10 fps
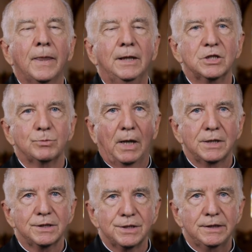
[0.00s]
It is
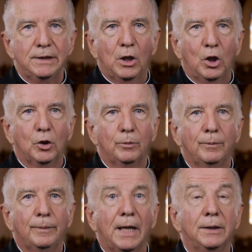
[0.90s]
my sincere hope
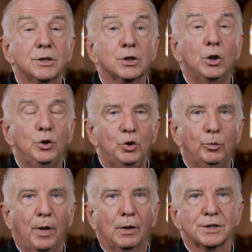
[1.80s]
that this
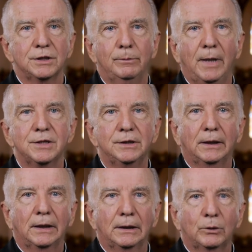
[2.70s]
new policy makes
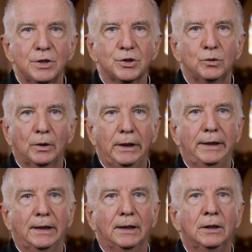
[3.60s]
it crystal
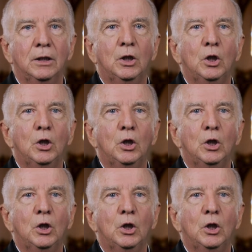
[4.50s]
clear